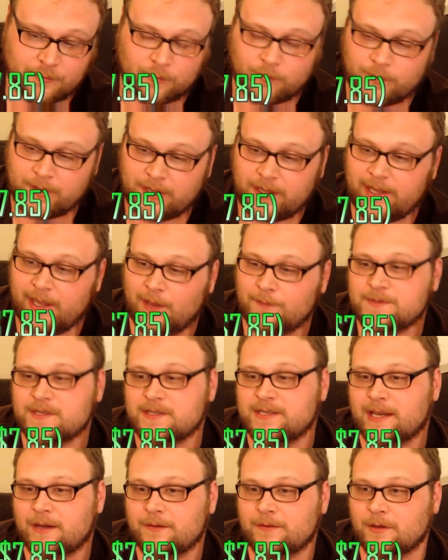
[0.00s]
It really
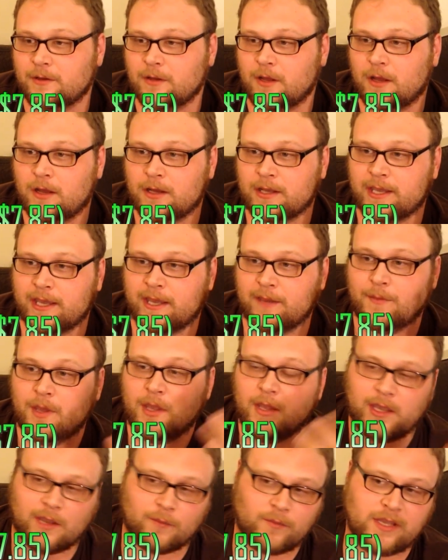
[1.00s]
helps us out in the long game,
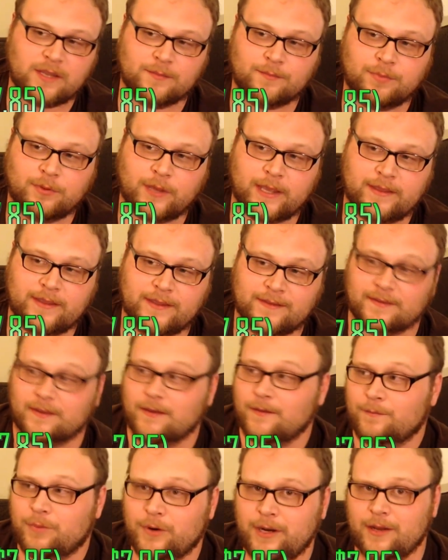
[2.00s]
and we can play
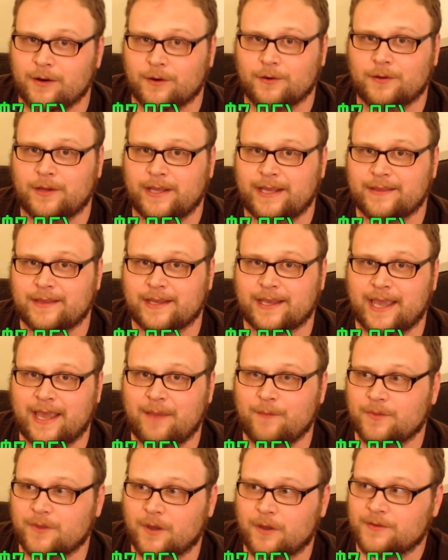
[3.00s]
this pretty early in the
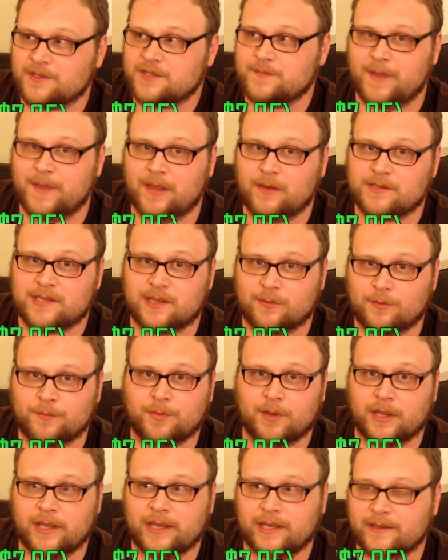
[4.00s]
game with all the spells that we're
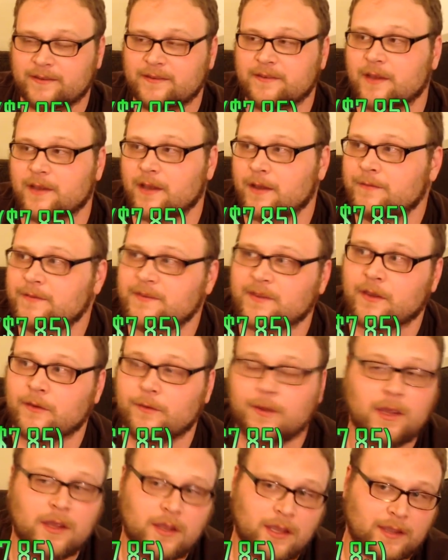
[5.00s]
playing and stuff.
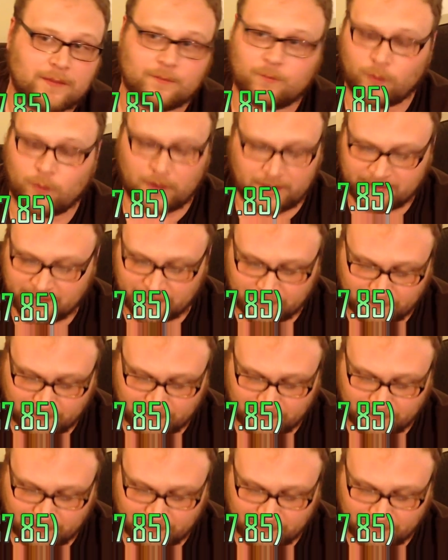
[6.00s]
So, and what